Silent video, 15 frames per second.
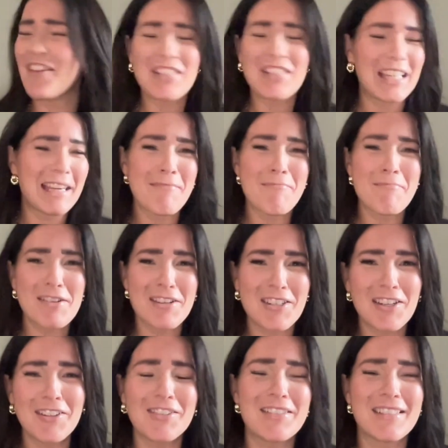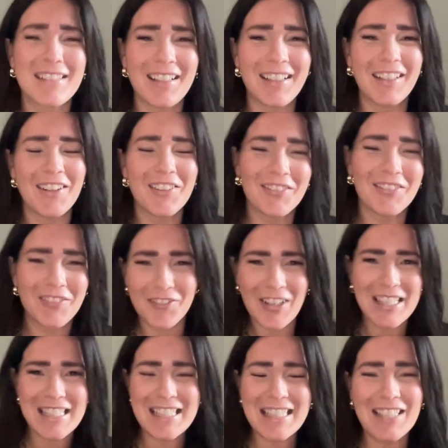gonna have to keep their toes.
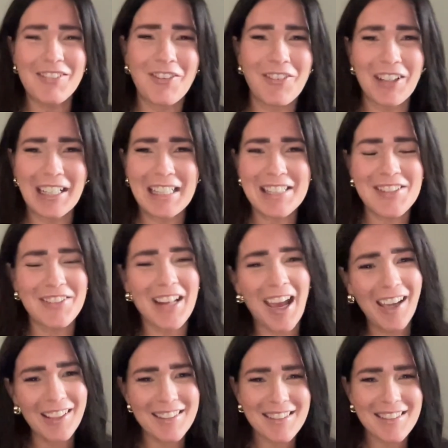Wait to see what we're gonna do